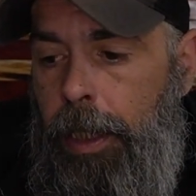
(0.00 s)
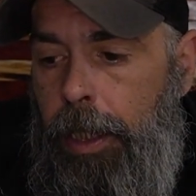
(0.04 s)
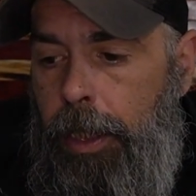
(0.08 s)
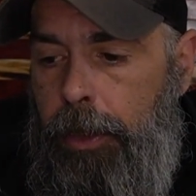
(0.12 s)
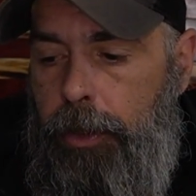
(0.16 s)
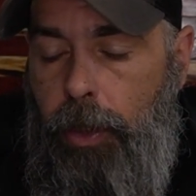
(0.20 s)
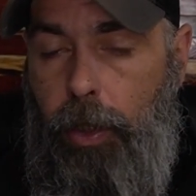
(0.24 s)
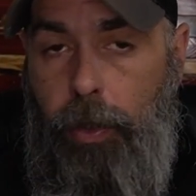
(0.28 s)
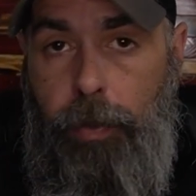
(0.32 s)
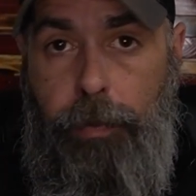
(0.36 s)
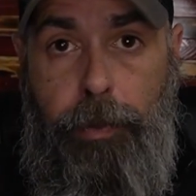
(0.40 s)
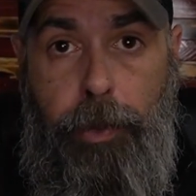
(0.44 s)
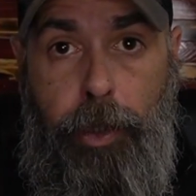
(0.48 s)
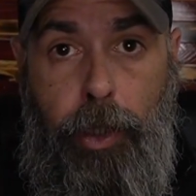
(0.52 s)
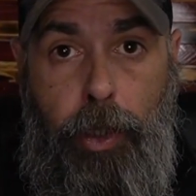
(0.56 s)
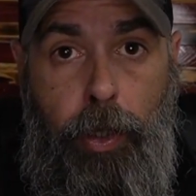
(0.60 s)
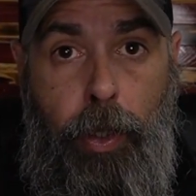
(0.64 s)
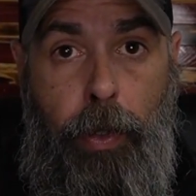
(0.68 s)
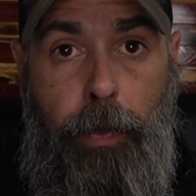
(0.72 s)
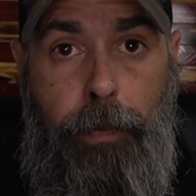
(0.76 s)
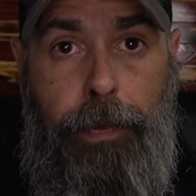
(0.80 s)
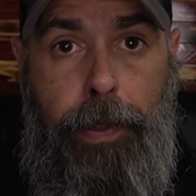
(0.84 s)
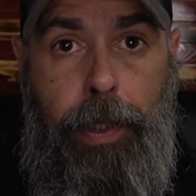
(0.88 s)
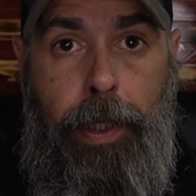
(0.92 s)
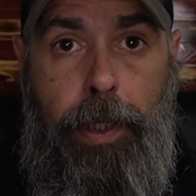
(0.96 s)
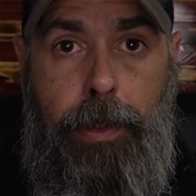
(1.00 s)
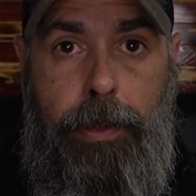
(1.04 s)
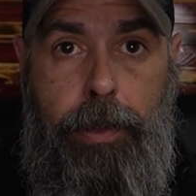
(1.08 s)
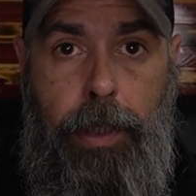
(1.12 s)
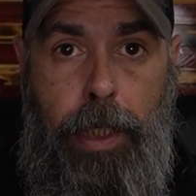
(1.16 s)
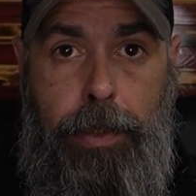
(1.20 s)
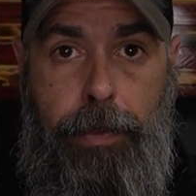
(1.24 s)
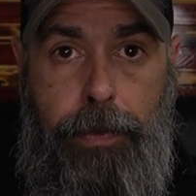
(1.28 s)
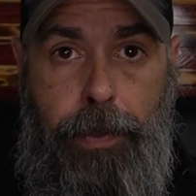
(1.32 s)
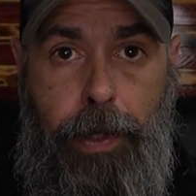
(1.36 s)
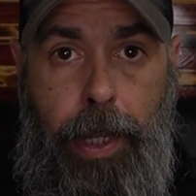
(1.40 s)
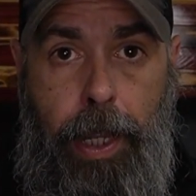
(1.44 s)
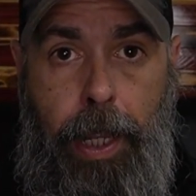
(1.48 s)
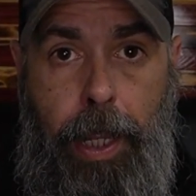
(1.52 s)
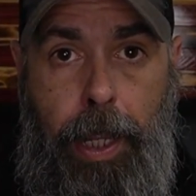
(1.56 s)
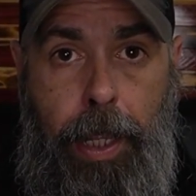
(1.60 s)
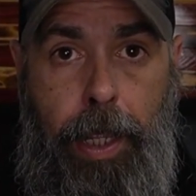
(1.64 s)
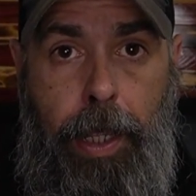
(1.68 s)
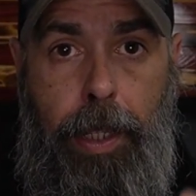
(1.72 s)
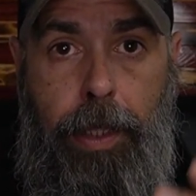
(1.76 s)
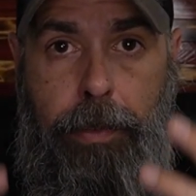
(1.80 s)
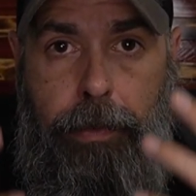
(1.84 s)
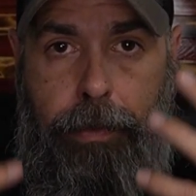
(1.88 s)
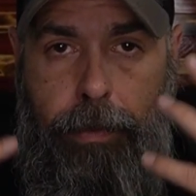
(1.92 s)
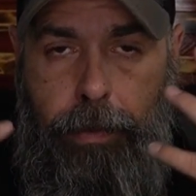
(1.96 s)
It's all over your clothing, it's on your
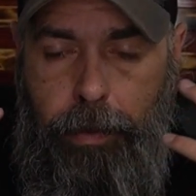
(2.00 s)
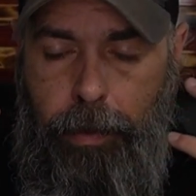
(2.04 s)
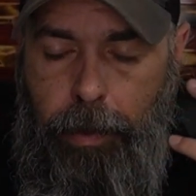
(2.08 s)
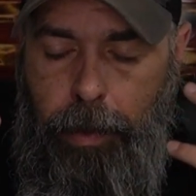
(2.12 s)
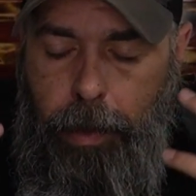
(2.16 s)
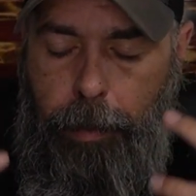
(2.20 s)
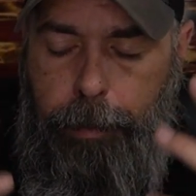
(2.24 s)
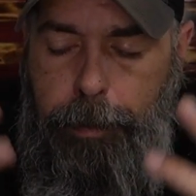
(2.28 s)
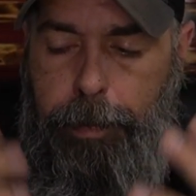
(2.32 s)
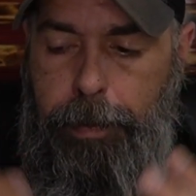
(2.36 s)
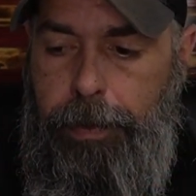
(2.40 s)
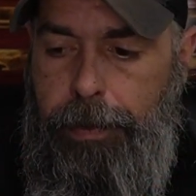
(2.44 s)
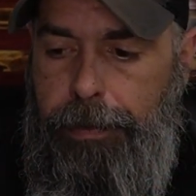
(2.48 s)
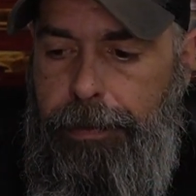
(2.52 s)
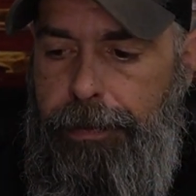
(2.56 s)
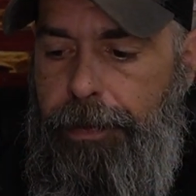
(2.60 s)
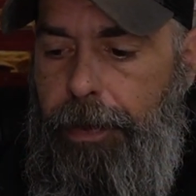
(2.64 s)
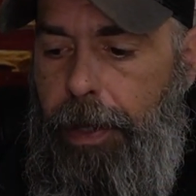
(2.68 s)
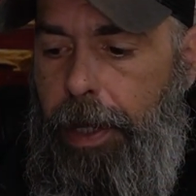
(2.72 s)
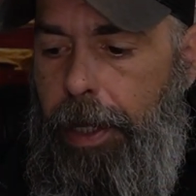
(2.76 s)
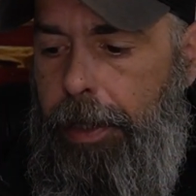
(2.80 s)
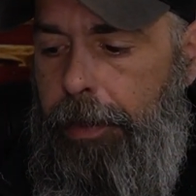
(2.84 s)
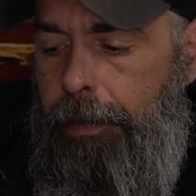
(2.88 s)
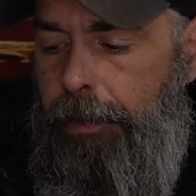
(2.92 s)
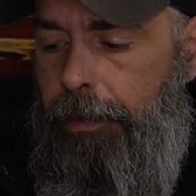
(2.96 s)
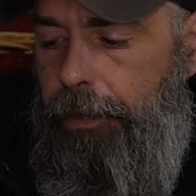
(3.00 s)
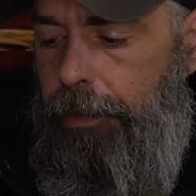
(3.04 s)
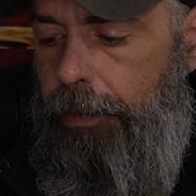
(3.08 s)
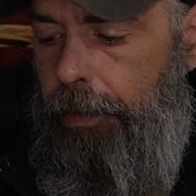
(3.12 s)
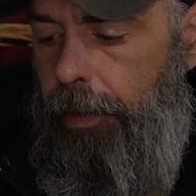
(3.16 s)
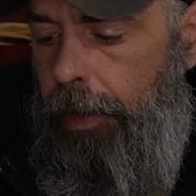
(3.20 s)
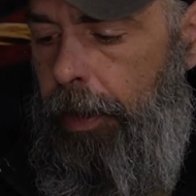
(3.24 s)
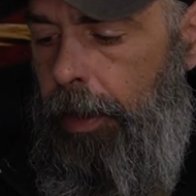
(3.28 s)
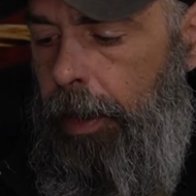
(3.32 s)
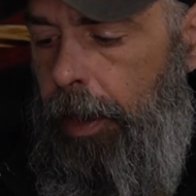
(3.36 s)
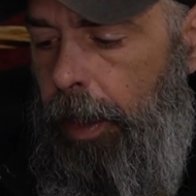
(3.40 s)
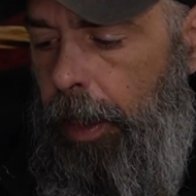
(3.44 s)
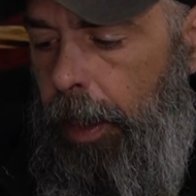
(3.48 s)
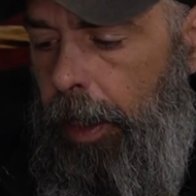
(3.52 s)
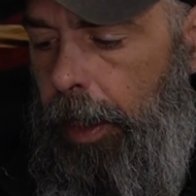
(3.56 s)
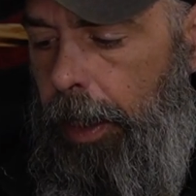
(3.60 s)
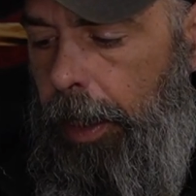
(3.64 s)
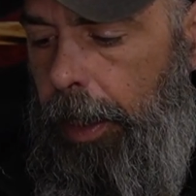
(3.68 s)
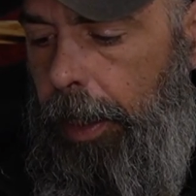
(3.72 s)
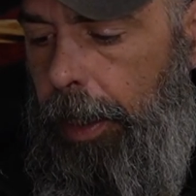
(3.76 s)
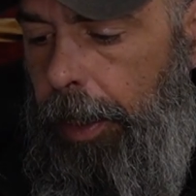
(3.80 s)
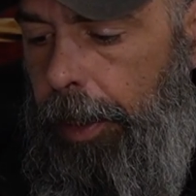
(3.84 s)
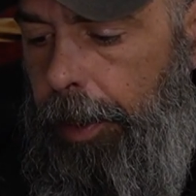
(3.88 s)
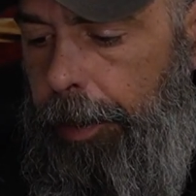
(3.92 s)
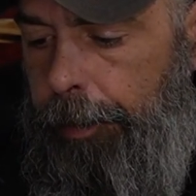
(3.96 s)
hands, up in your face.
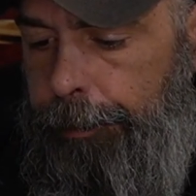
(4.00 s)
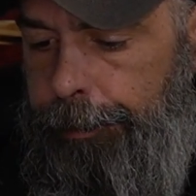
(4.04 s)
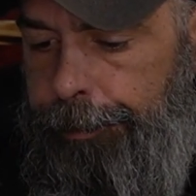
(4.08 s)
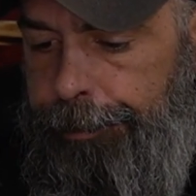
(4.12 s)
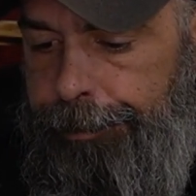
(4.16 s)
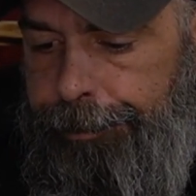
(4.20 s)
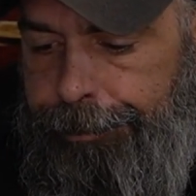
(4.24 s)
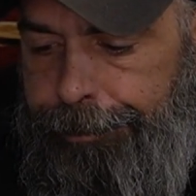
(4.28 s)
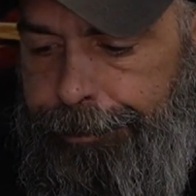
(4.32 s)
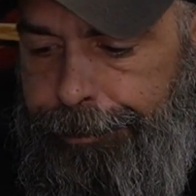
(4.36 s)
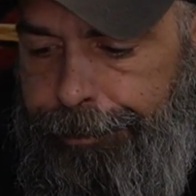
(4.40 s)
I'm